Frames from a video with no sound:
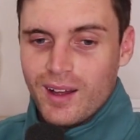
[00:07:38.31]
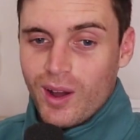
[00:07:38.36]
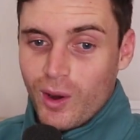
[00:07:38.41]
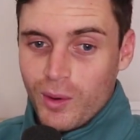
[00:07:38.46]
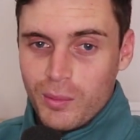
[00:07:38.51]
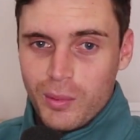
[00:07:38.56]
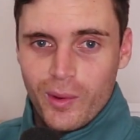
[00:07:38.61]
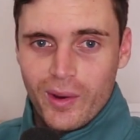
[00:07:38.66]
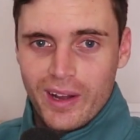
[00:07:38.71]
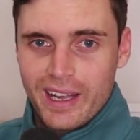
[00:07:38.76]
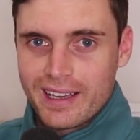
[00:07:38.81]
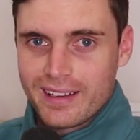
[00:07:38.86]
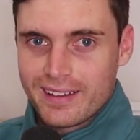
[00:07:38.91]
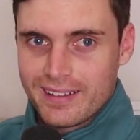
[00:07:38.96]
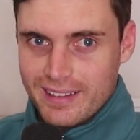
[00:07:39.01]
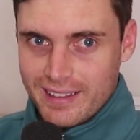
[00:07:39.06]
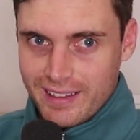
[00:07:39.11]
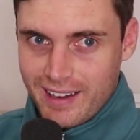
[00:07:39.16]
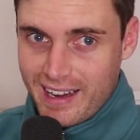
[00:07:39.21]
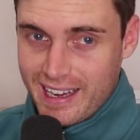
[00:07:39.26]
oh boy,
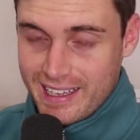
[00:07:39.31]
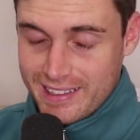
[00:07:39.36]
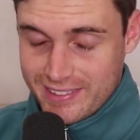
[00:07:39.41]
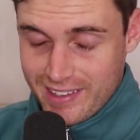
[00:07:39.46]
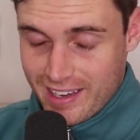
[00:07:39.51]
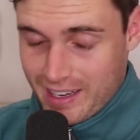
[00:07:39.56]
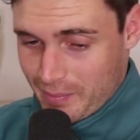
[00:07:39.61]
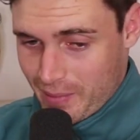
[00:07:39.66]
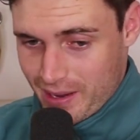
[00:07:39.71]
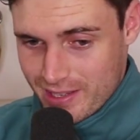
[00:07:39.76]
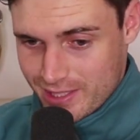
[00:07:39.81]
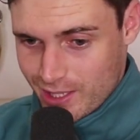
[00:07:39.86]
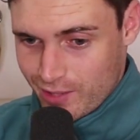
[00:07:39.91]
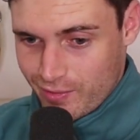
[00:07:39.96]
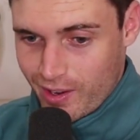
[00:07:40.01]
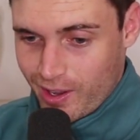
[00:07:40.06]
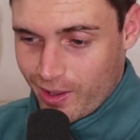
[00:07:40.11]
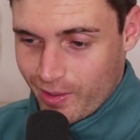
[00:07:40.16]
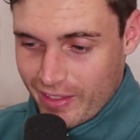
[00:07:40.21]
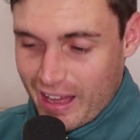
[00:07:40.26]
I dug
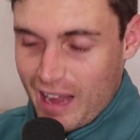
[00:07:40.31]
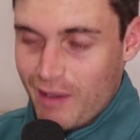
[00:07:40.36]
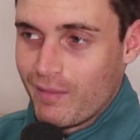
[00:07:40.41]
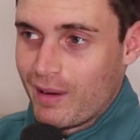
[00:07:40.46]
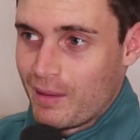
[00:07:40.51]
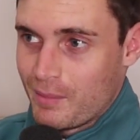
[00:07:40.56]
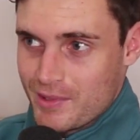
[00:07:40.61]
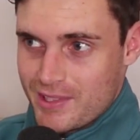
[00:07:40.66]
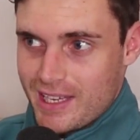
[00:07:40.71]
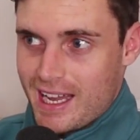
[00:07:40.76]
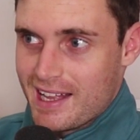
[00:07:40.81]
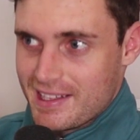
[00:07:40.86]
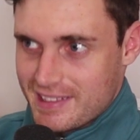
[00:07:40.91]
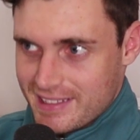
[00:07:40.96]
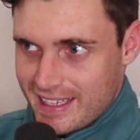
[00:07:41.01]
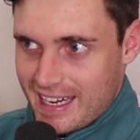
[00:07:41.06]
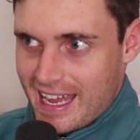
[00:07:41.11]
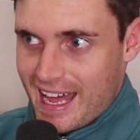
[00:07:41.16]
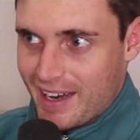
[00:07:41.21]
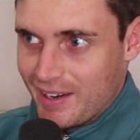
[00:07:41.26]
myself a hole. That one was hard
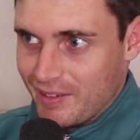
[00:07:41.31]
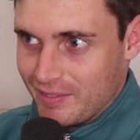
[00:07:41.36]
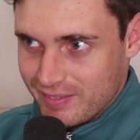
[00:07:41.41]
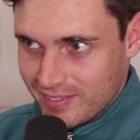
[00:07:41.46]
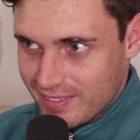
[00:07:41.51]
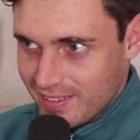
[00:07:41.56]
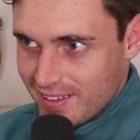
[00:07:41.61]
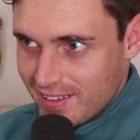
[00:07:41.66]
to get out of.